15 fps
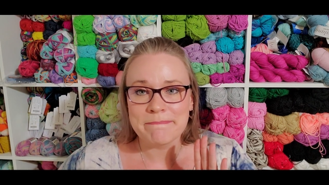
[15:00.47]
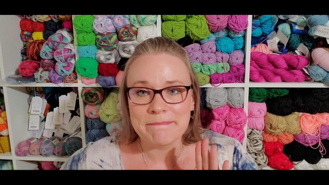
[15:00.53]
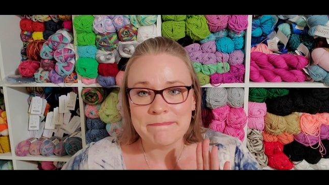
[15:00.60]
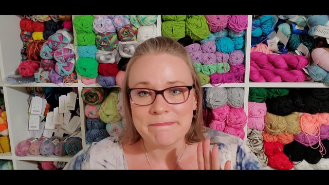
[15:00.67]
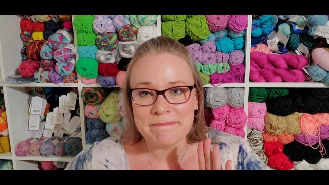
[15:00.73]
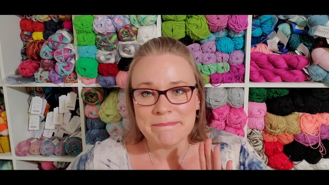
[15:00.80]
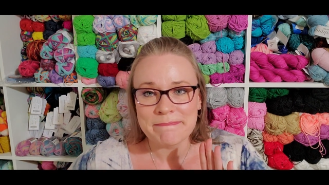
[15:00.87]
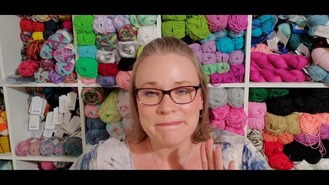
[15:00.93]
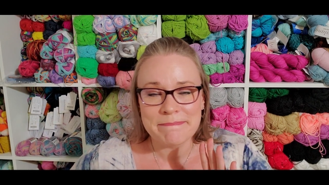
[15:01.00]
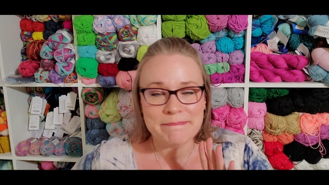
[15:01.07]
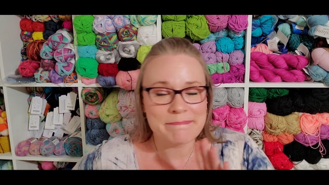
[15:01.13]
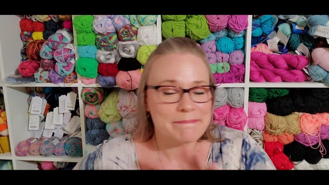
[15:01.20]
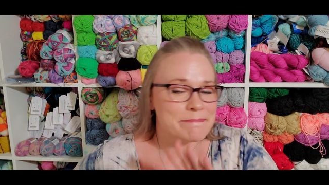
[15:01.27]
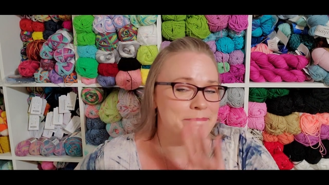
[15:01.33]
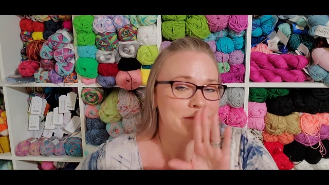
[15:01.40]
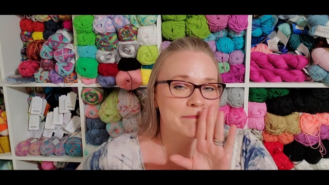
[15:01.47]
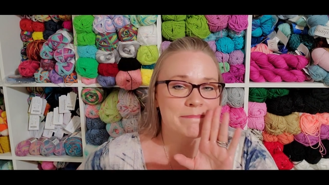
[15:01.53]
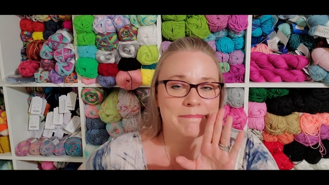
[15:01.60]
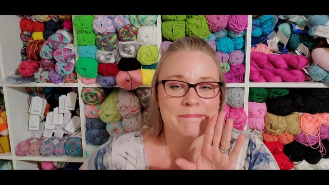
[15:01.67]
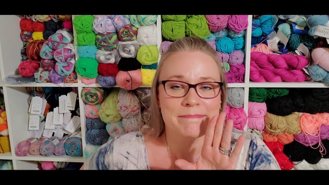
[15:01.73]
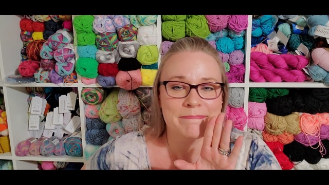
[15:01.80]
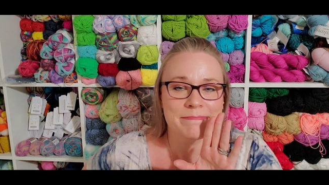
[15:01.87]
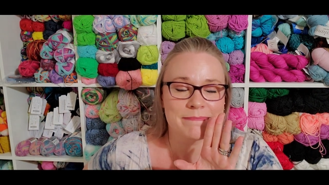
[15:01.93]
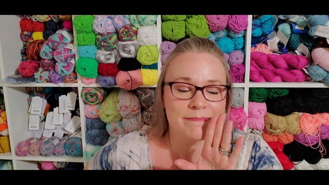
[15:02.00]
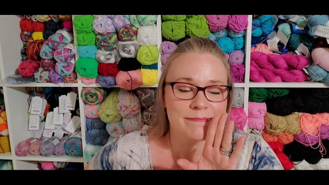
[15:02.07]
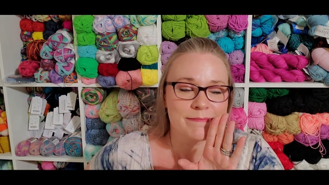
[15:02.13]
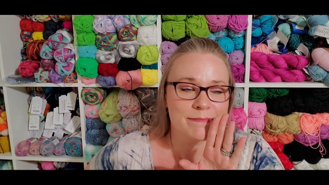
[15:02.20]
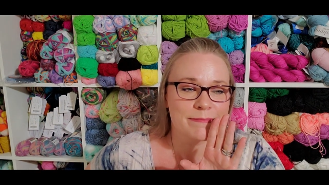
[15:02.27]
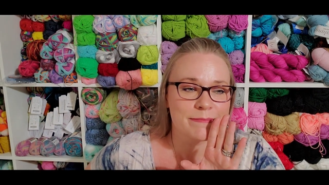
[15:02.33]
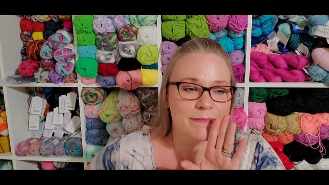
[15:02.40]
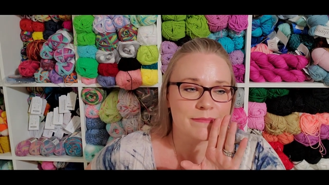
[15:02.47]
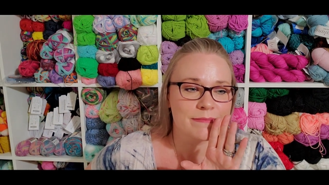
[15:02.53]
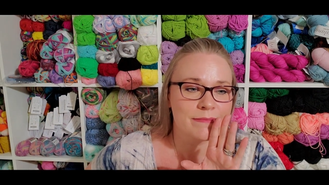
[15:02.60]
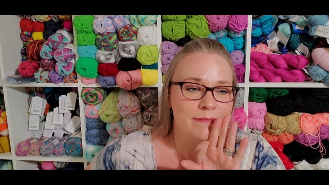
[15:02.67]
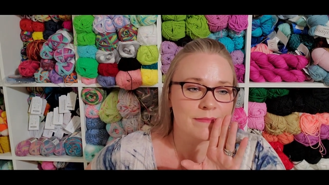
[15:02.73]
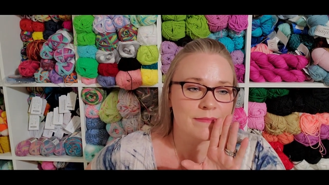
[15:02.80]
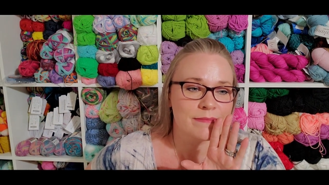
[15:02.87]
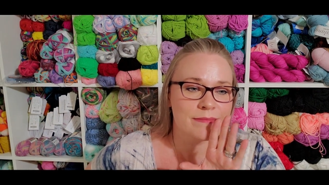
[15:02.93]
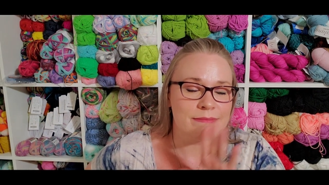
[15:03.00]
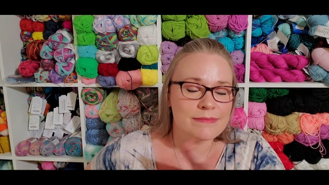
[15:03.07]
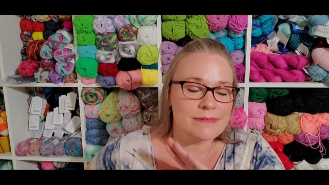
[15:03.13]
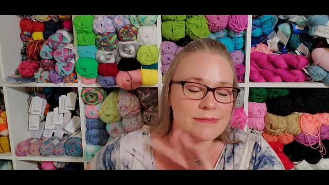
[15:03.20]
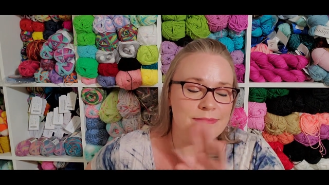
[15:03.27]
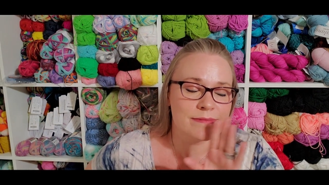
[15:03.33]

[no speech]